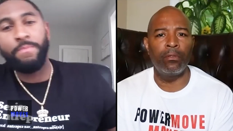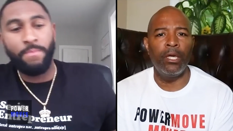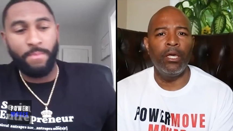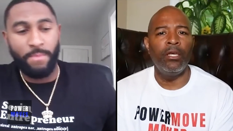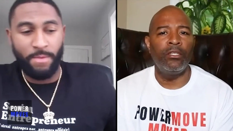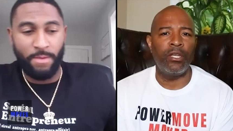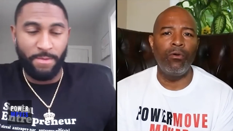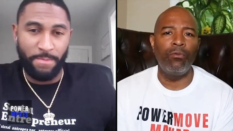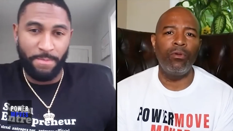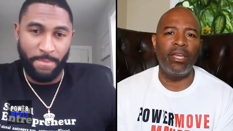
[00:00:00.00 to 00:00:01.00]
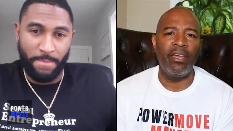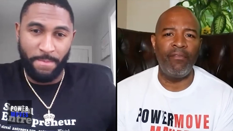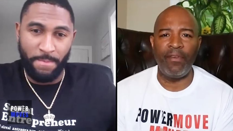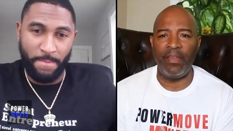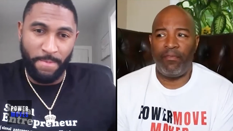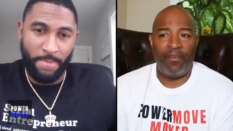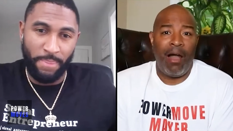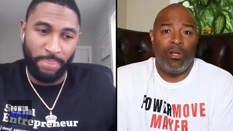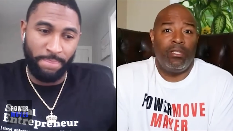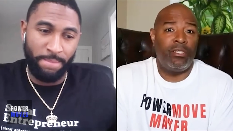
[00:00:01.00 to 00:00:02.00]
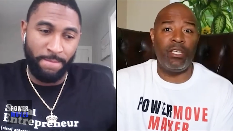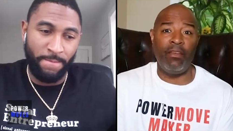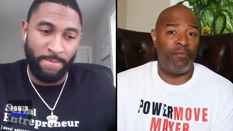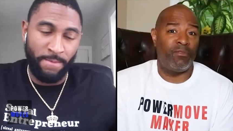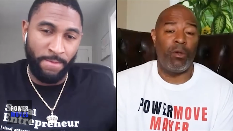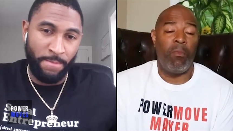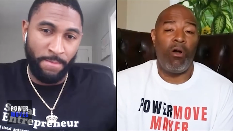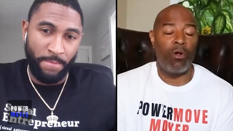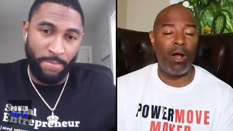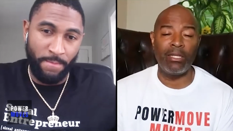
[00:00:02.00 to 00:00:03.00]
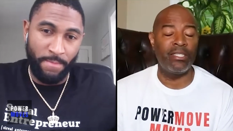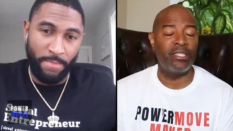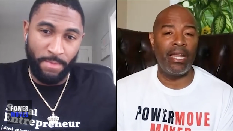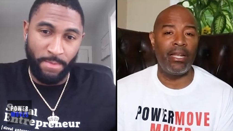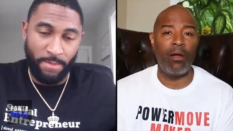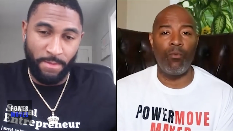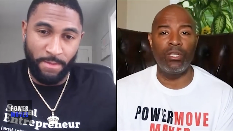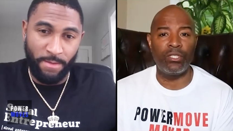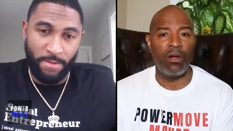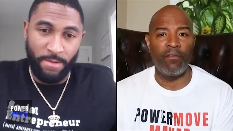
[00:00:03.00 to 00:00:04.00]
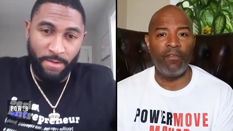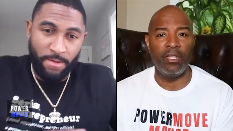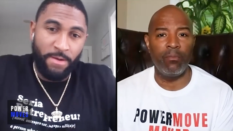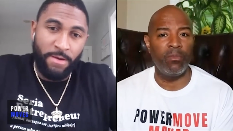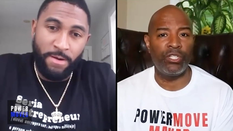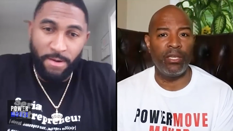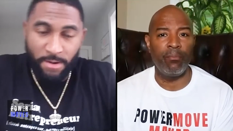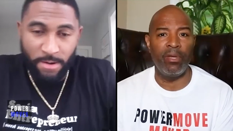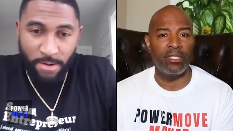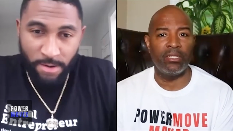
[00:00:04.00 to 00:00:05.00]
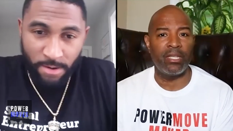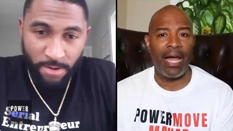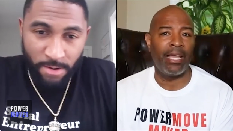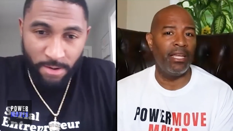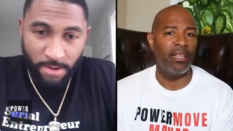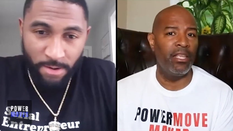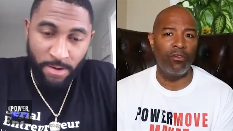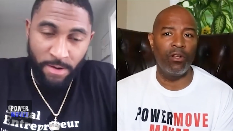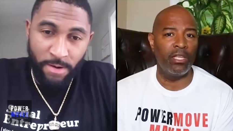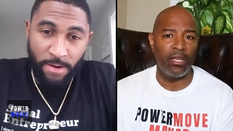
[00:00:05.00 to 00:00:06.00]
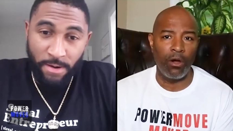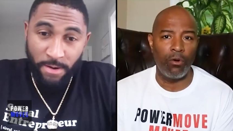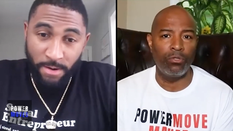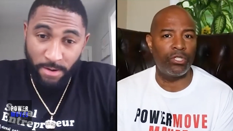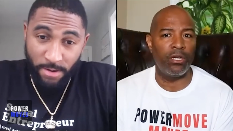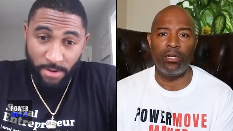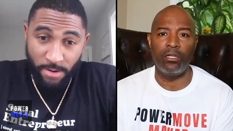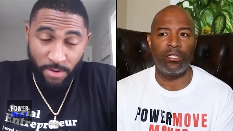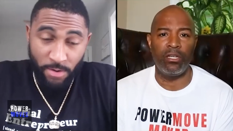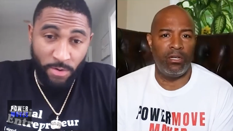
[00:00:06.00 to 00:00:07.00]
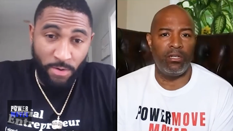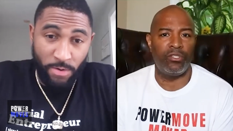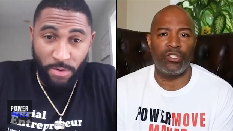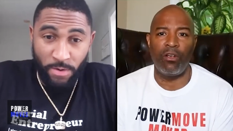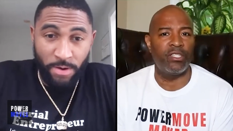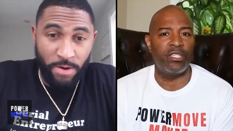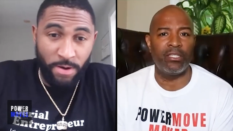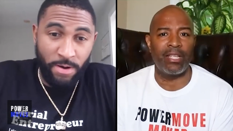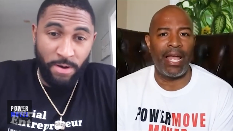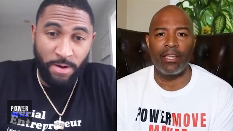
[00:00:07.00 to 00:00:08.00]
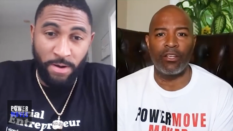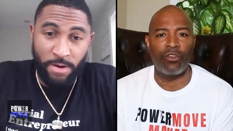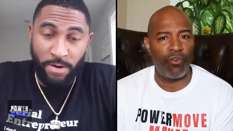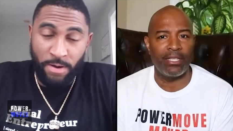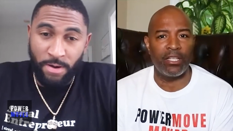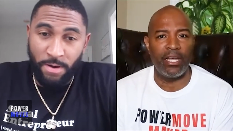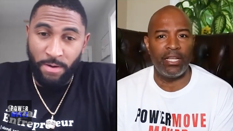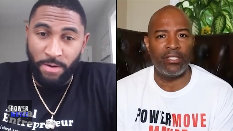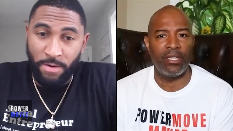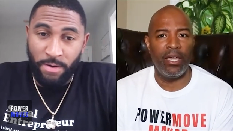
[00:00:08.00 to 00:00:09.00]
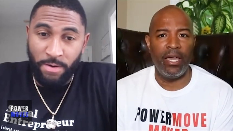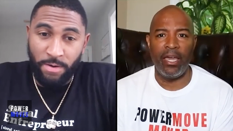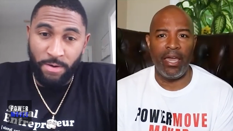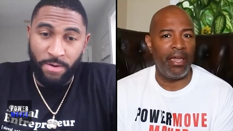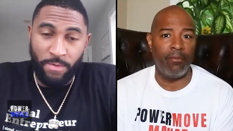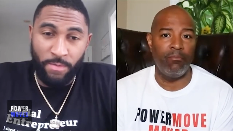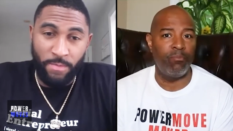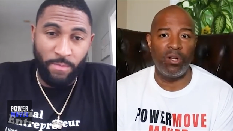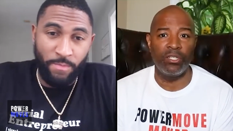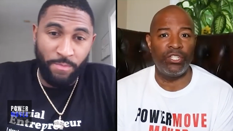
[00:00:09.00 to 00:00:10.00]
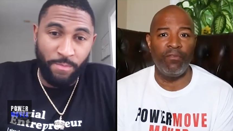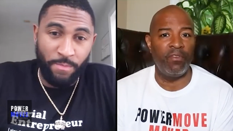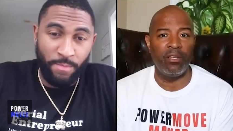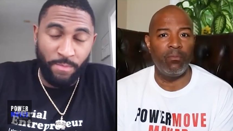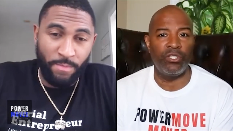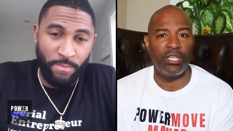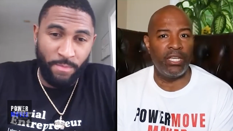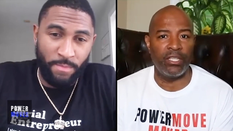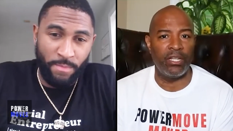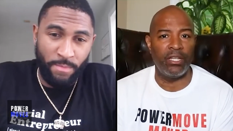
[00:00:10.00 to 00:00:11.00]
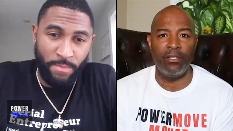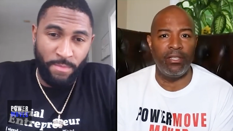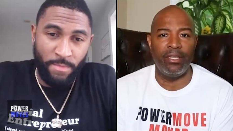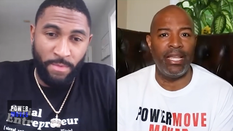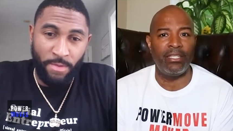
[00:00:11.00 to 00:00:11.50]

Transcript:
Speaker 1: So if if I wanted to, if tomorrow I decided I want to start a vending machine business, I can literally go to to services like Craigslist and punch in vending machines, and there's